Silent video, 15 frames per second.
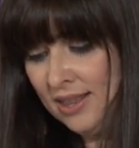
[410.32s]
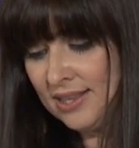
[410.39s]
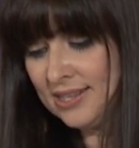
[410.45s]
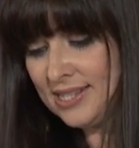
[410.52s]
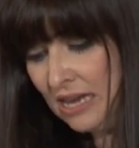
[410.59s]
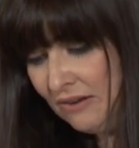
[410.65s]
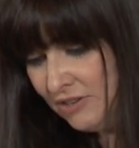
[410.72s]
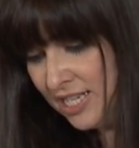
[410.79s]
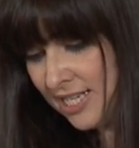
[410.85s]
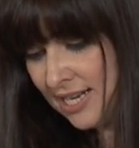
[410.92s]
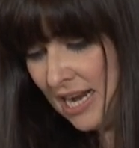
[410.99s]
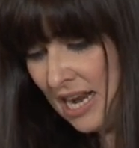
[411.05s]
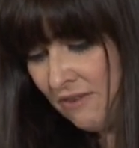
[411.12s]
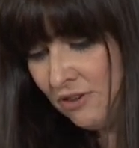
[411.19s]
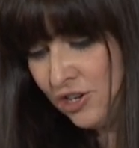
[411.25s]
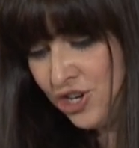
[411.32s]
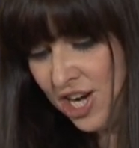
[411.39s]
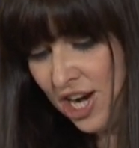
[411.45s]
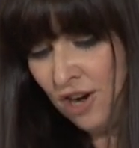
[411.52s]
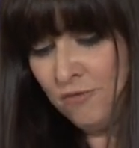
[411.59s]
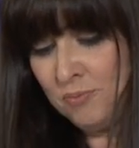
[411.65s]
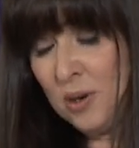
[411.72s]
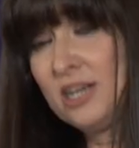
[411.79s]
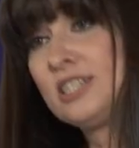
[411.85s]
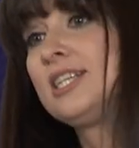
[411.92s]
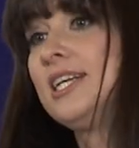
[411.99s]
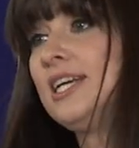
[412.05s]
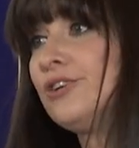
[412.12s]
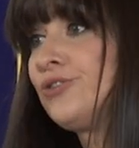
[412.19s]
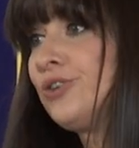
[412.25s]
the 1711 Chair of
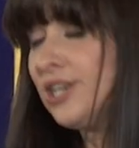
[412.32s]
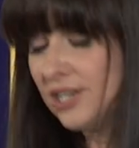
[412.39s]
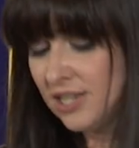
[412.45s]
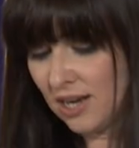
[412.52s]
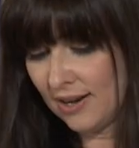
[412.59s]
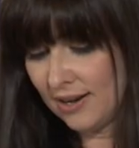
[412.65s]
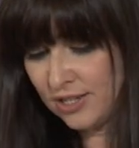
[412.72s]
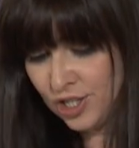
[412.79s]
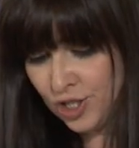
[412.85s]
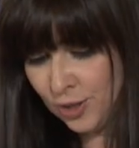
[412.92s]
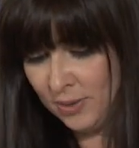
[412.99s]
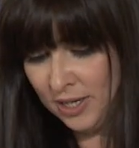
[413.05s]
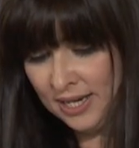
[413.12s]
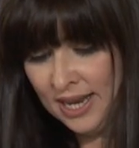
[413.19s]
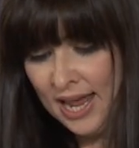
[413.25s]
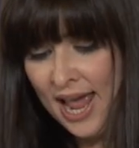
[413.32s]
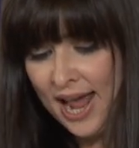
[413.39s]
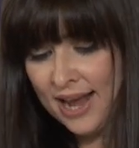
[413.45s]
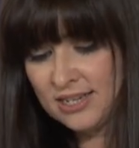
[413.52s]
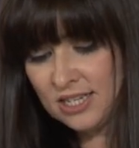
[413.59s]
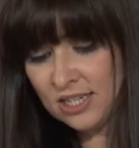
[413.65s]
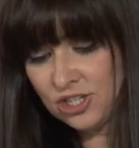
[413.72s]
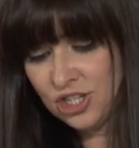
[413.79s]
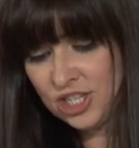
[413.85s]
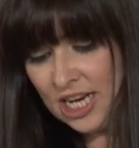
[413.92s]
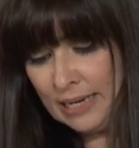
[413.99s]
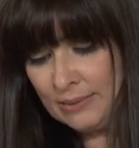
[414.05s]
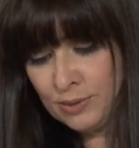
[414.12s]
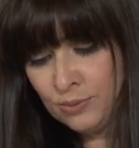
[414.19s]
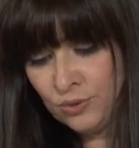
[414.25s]
Botany at Trinity College Dublin, and Dr.
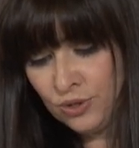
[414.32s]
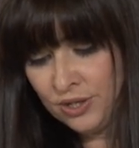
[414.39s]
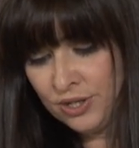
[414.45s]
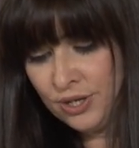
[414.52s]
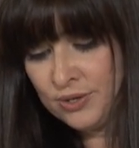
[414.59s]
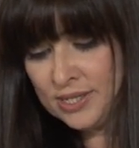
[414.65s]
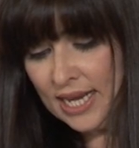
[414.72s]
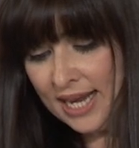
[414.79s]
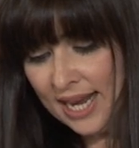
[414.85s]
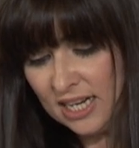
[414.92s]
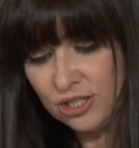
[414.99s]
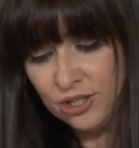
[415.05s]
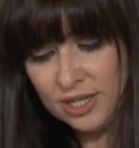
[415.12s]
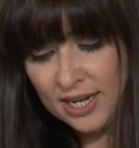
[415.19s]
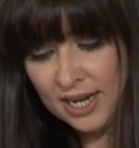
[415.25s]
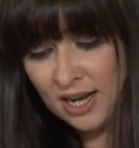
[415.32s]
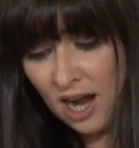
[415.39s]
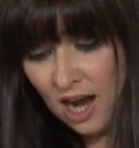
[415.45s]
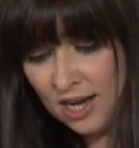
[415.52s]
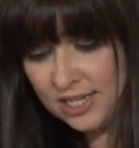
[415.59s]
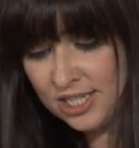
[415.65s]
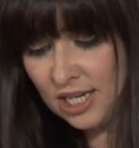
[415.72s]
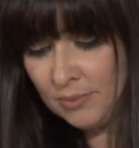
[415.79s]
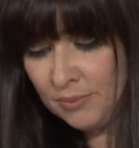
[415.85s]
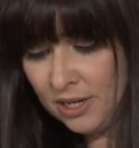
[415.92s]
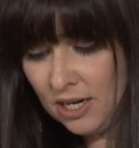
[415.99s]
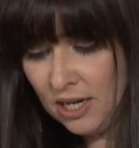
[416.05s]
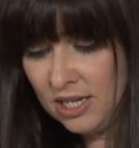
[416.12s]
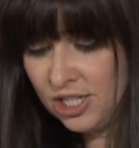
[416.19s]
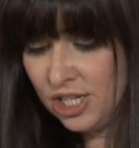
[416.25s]
James Moran, who's a lecturer in ecology and
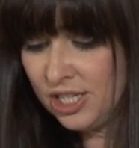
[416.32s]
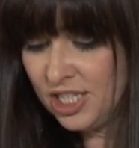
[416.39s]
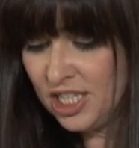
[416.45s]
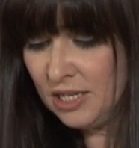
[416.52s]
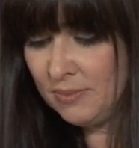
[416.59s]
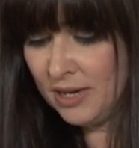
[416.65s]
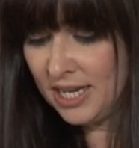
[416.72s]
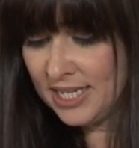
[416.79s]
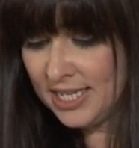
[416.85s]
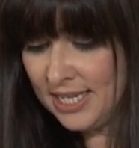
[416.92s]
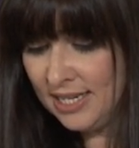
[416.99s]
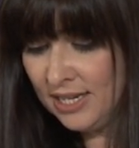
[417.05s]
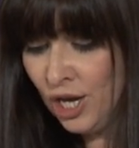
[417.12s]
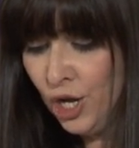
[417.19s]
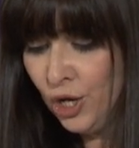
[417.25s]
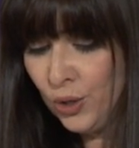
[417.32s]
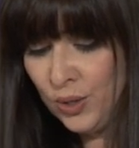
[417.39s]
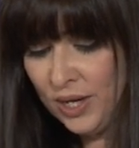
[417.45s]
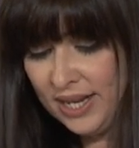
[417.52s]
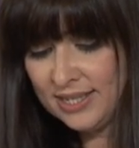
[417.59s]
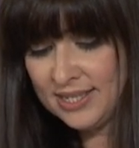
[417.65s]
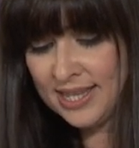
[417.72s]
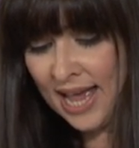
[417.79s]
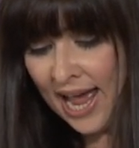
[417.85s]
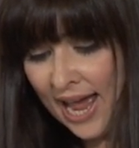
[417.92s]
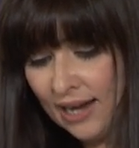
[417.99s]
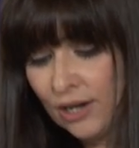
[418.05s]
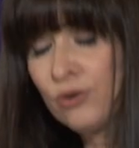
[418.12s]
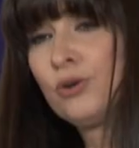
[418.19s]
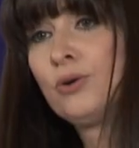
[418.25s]
biology at GMIT, who leads the
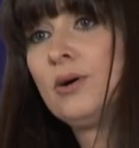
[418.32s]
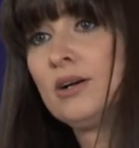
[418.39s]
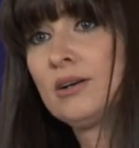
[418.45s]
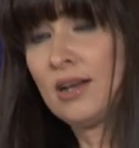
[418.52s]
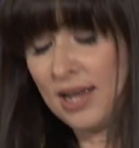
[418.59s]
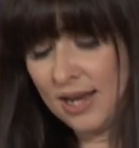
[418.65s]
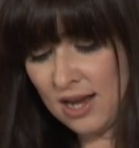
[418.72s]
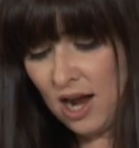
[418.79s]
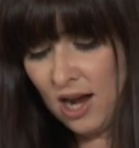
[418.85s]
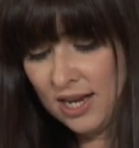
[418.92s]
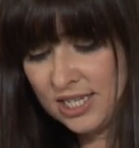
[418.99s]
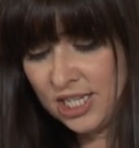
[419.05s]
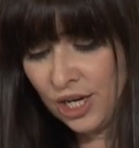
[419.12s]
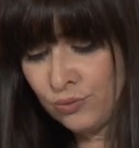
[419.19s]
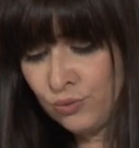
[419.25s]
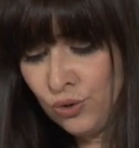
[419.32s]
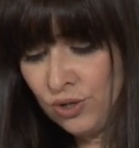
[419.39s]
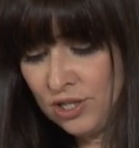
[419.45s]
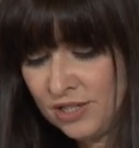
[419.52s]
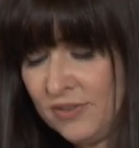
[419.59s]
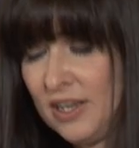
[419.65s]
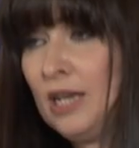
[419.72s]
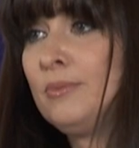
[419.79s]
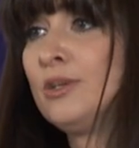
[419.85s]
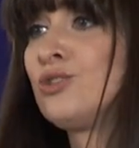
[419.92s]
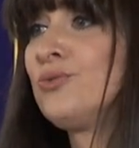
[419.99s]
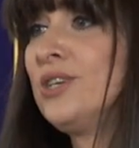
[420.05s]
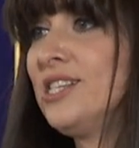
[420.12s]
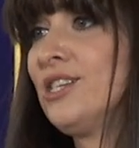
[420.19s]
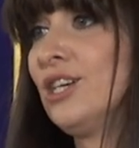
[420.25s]
Agroecology and Rural Development
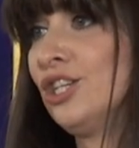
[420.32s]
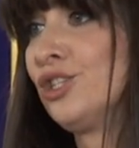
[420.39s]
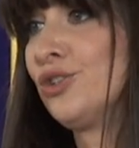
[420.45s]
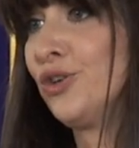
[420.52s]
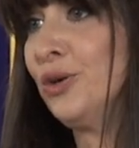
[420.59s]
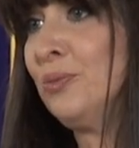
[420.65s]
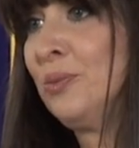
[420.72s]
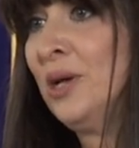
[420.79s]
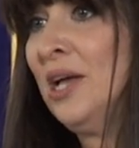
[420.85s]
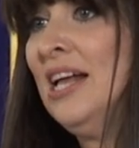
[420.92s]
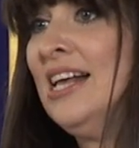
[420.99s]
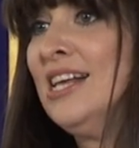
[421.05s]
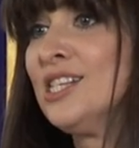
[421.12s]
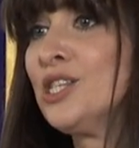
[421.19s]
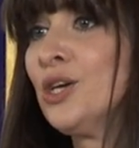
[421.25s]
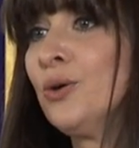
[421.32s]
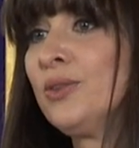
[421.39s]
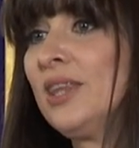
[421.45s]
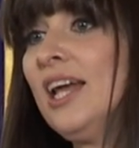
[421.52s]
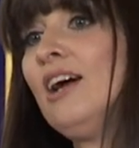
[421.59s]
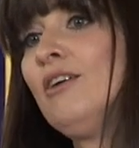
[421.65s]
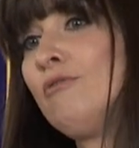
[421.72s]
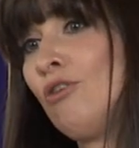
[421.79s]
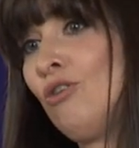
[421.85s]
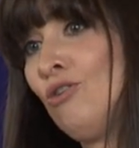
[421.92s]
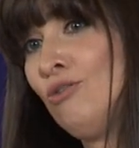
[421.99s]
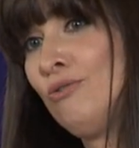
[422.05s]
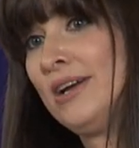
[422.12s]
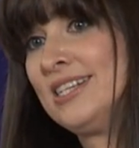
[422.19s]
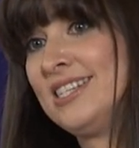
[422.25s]
Research Group. So they have
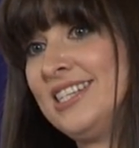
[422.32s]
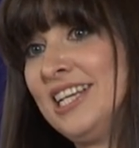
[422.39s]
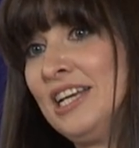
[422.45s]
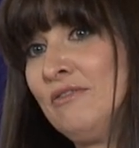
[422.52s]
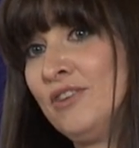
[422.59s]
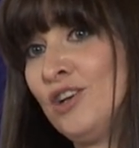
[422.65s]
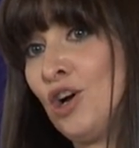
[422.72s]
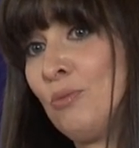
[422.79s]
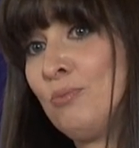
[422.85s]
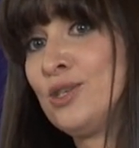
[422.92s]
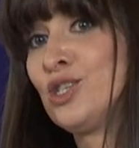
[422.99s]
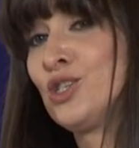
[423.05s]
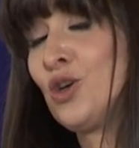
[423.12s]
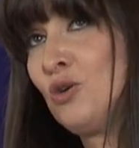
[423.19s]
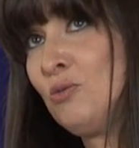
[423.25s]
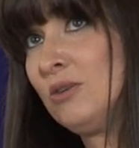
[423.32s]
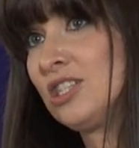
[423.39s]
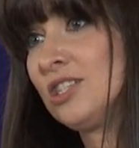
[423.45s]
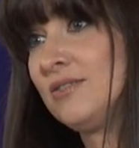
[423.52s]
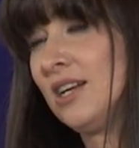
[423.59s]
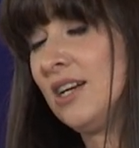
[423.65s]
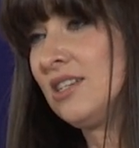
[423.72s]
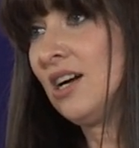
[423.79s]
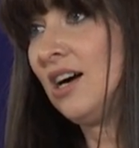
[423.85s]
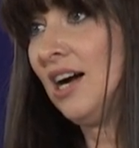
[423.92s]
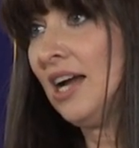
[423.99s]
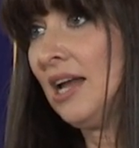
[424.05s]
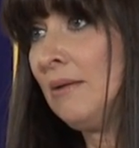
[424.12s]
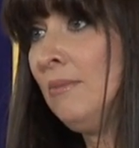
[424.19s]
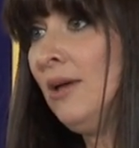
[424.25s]
already given up so much of their
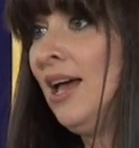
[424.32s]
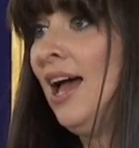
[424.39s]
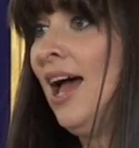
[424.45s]
time